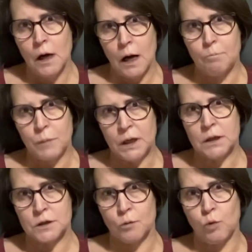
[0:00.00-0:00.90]

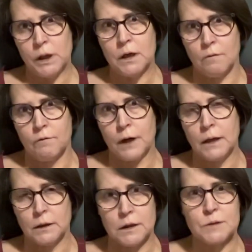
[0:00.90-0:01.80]
minutes a week of
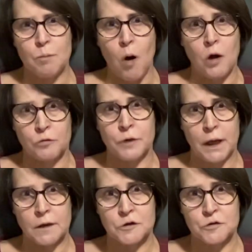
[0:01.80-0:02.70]
at least moderate
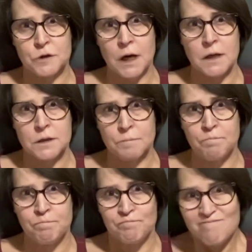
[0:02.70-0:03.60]
exercise.
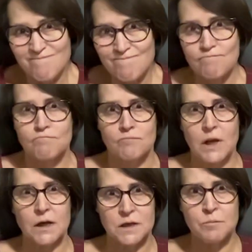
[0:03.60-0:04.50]

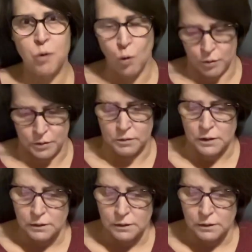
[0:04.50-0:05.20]
It's important.